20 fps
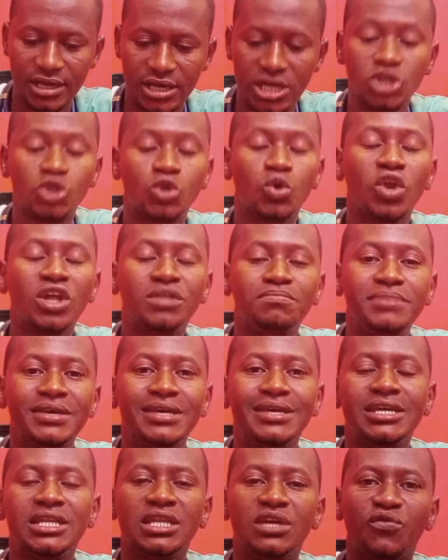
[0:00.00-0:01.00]
It should not
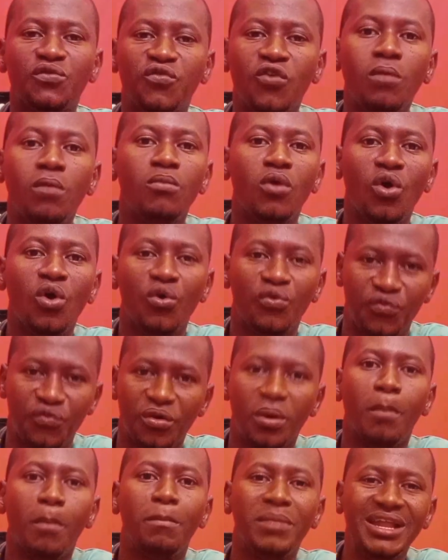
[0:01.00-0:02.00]
be in a form of
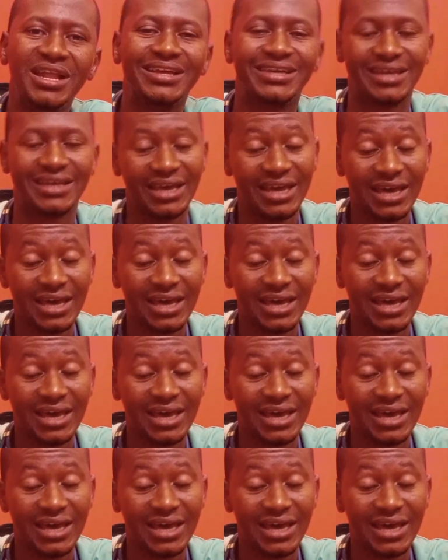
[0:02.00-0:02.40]
milk.